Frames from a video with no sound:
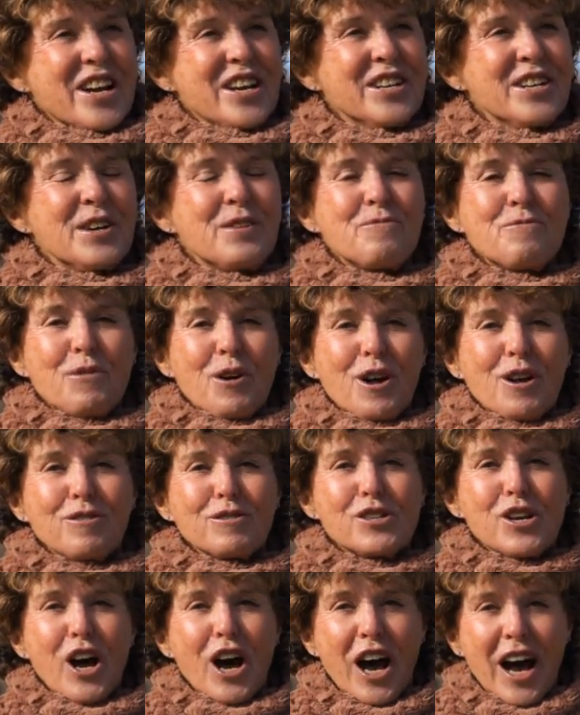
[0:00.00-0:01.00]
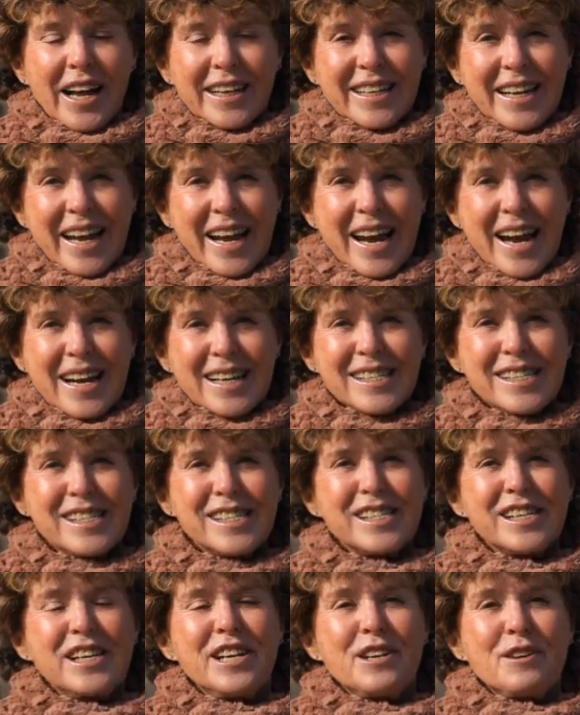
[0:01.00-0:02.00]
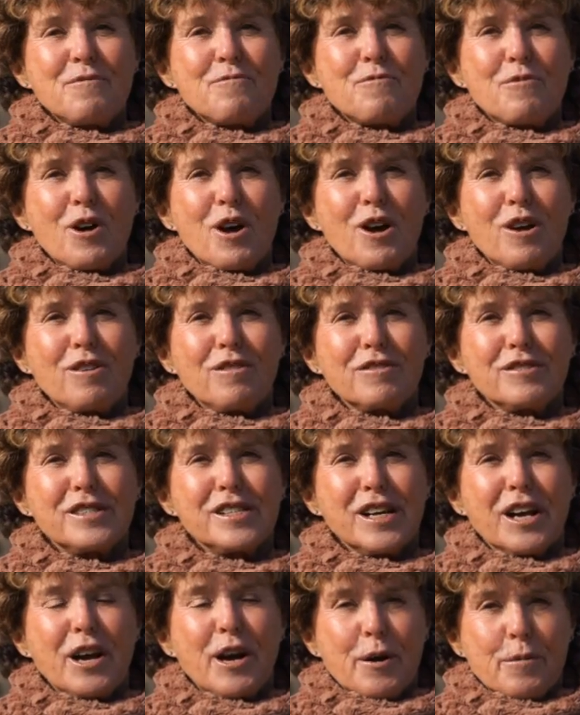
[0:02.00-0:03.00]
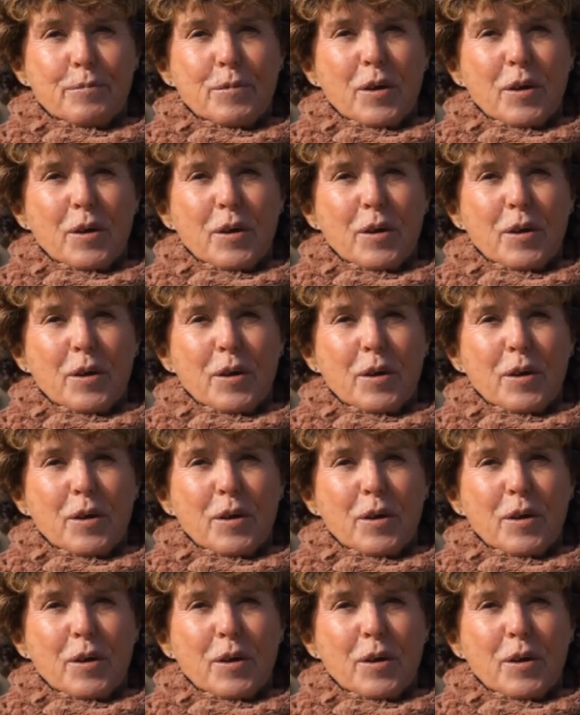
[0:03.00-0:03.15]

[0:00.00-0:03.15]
it involves hot gas, it involves